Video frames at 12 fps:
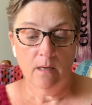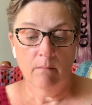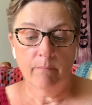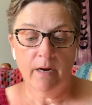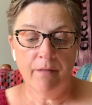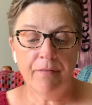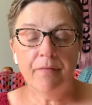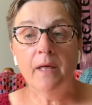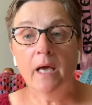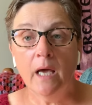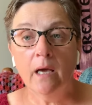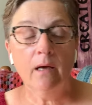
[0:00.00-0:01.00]
but I
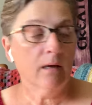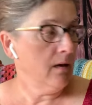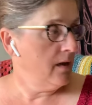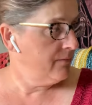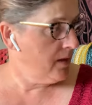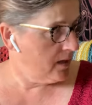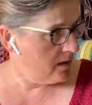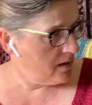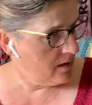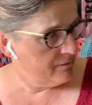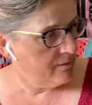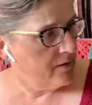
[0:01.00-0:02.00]
think I've got
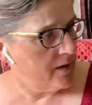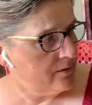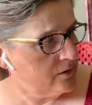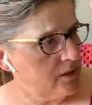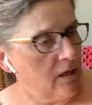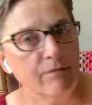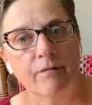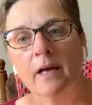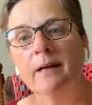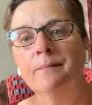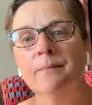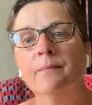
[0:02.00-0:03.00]
enough of other stuff that